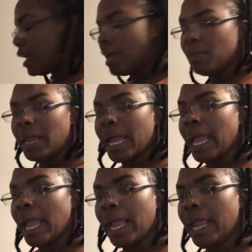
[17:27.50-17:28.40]
And I'm like,
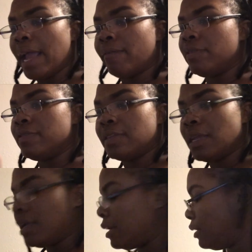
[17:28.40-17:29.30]
hey, have you
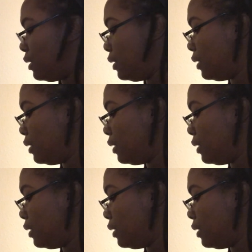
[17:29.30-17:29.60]
seen